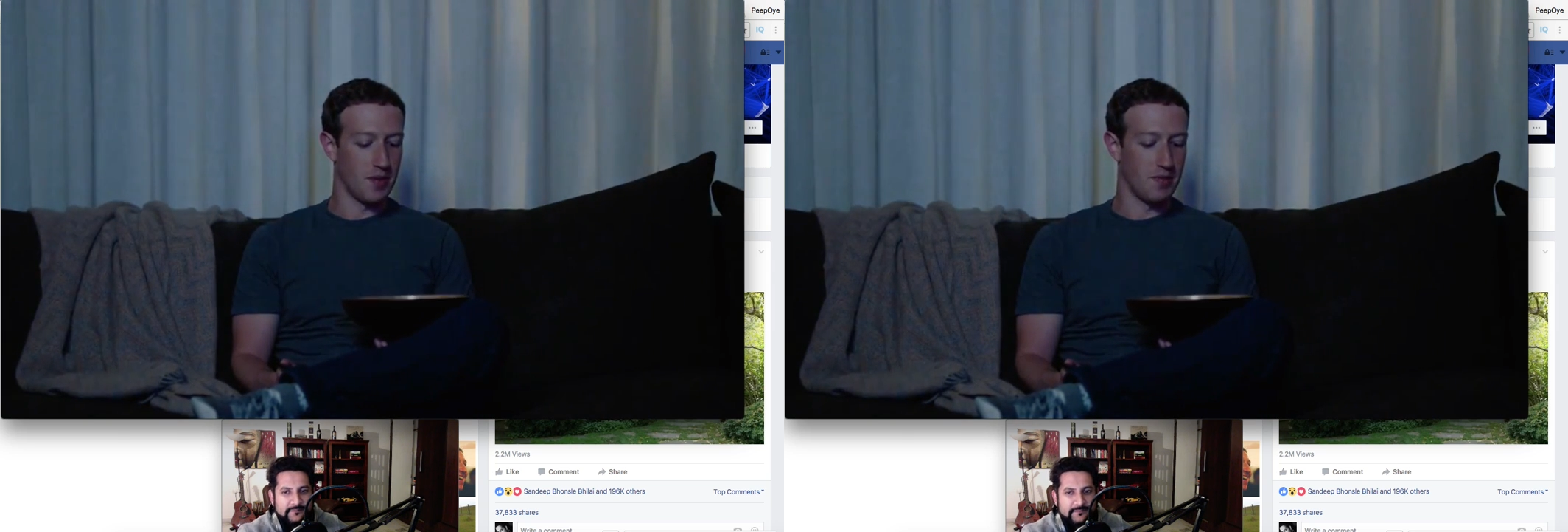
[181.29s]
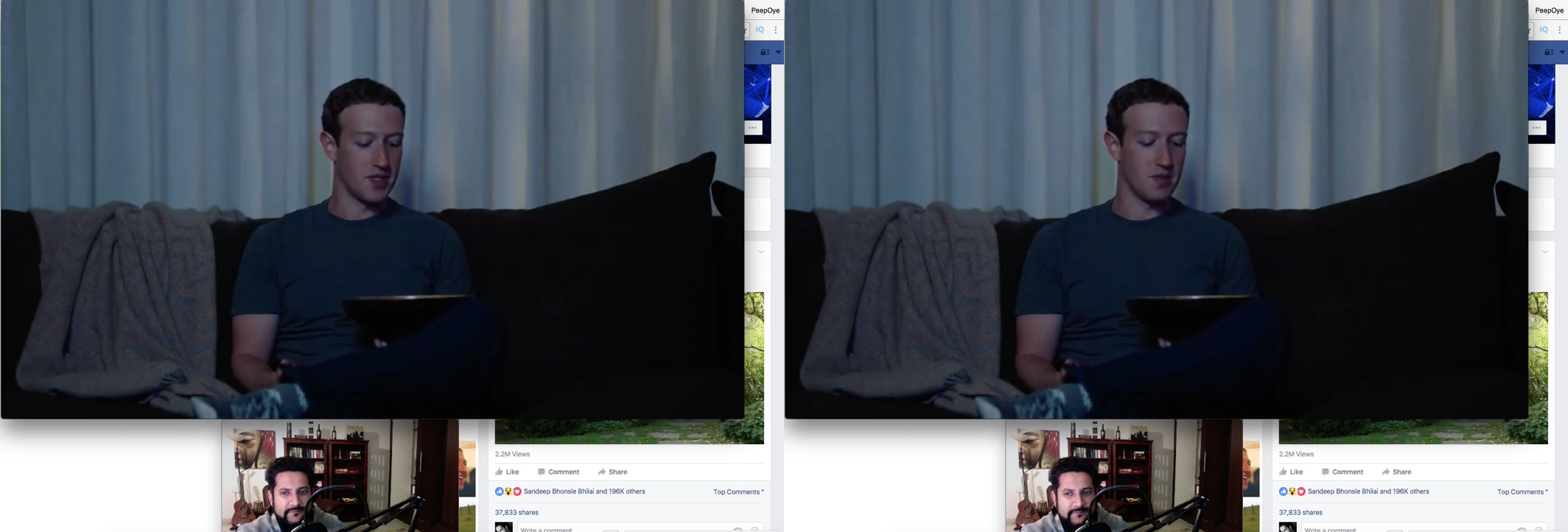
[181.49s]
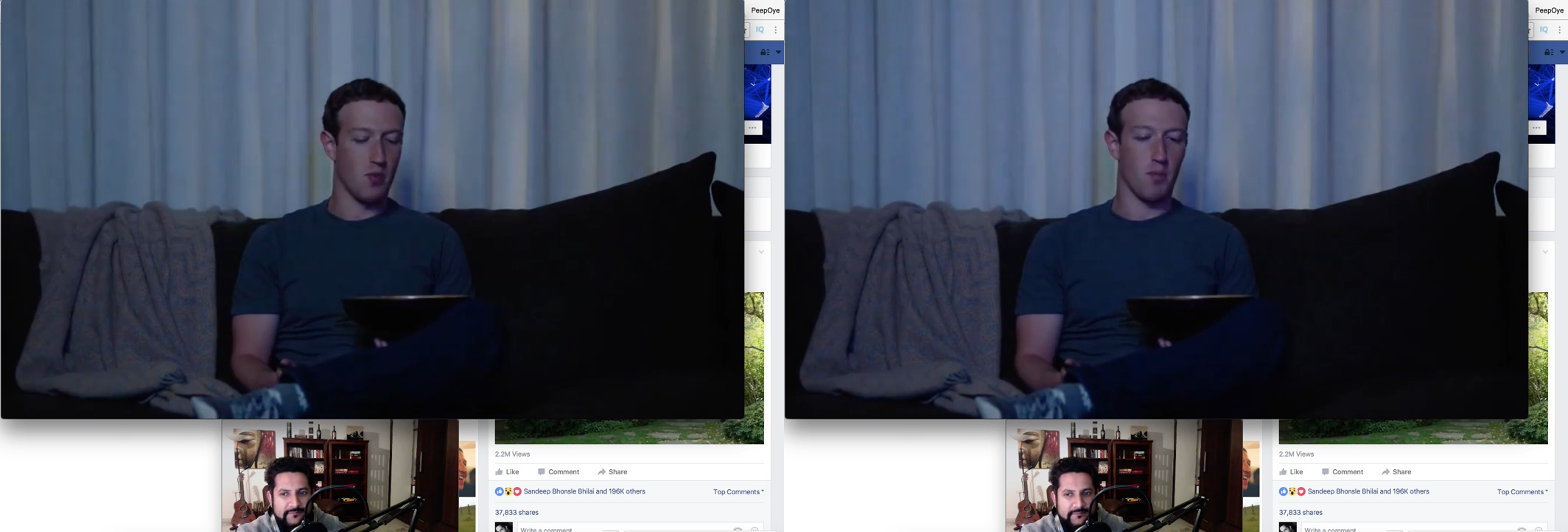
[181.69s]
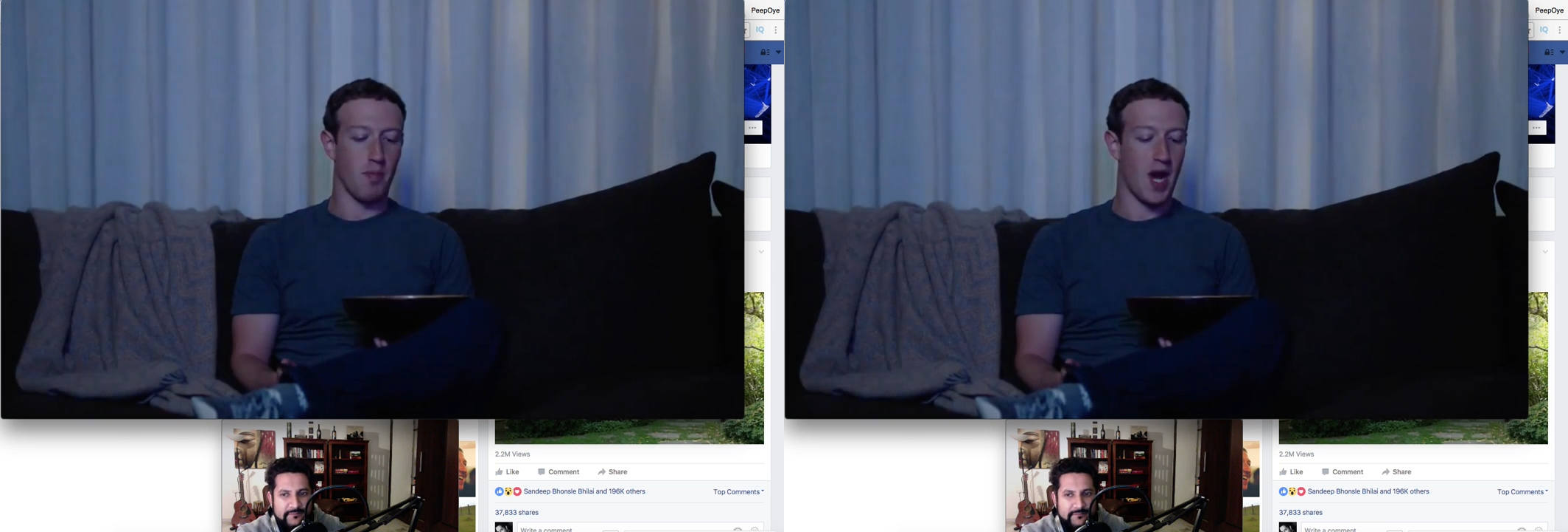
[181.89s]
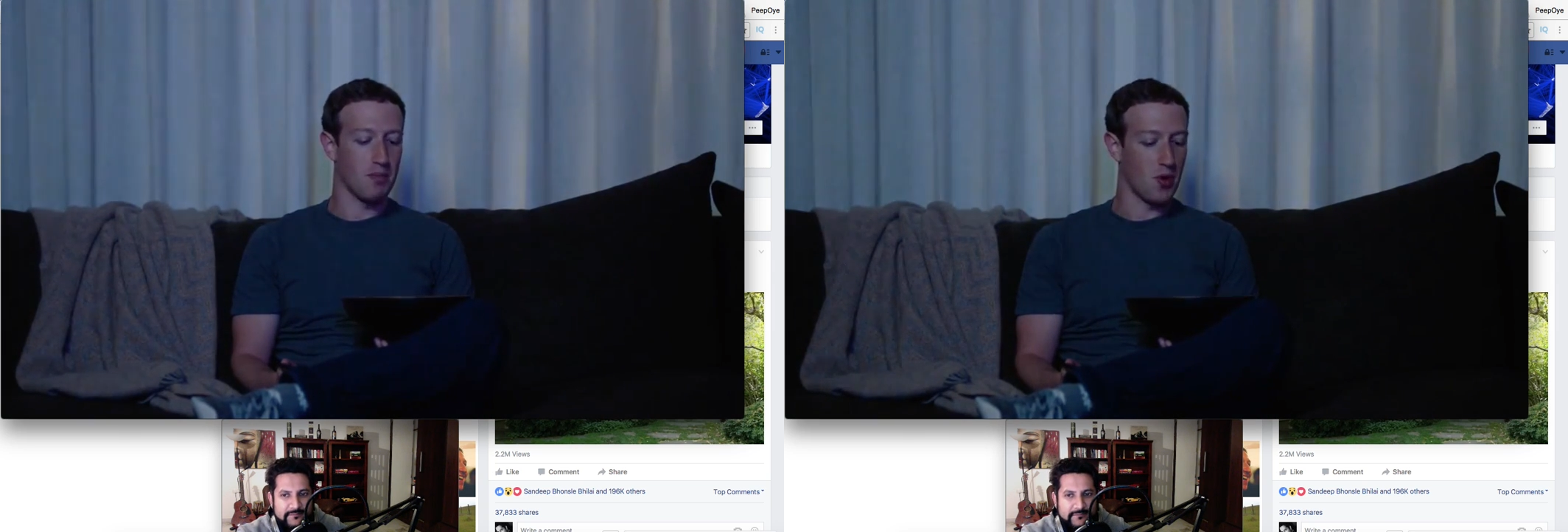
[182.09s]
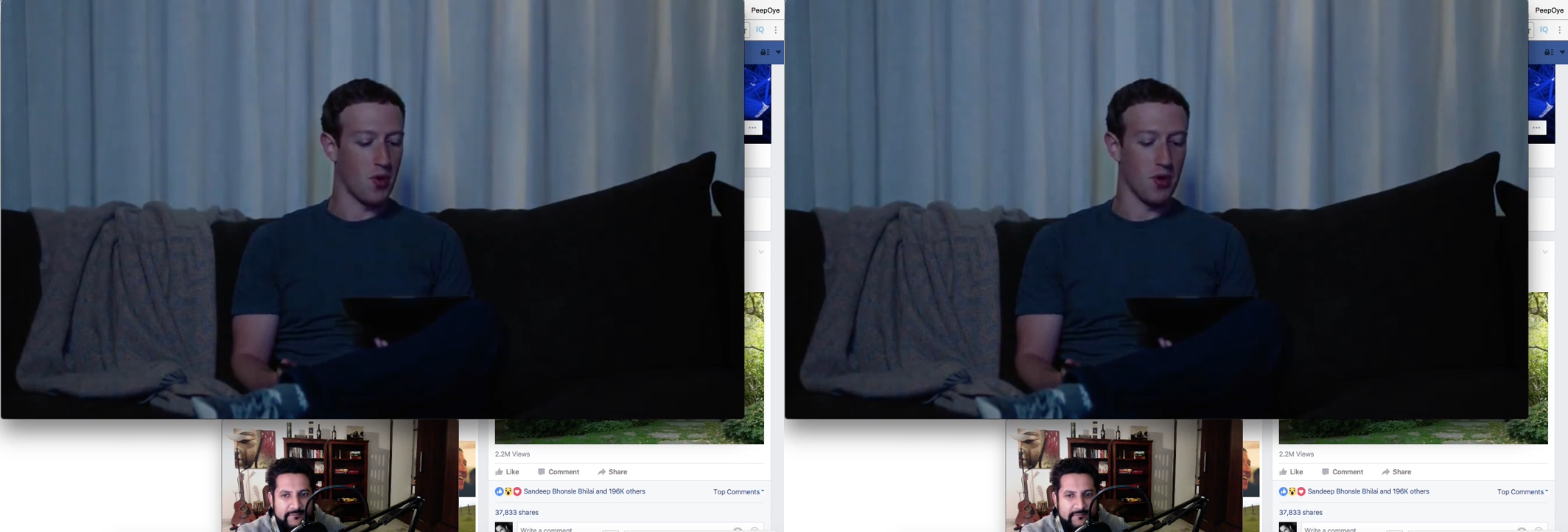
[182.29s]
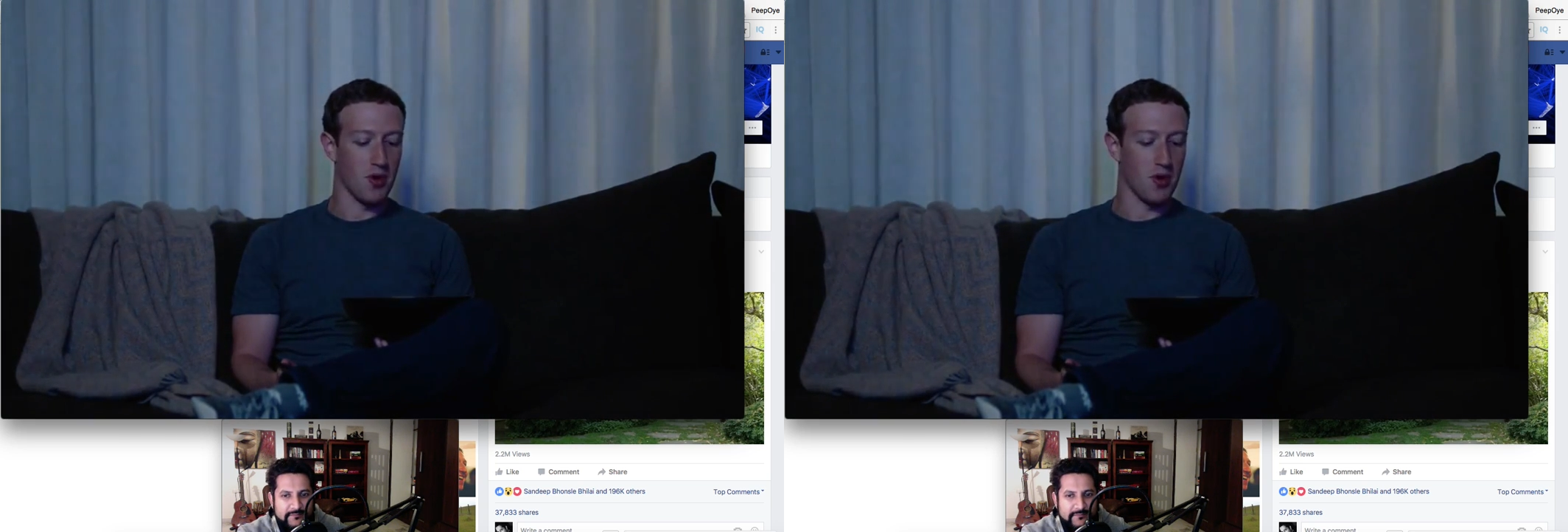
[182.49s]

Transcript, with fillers: make me some more popcorn.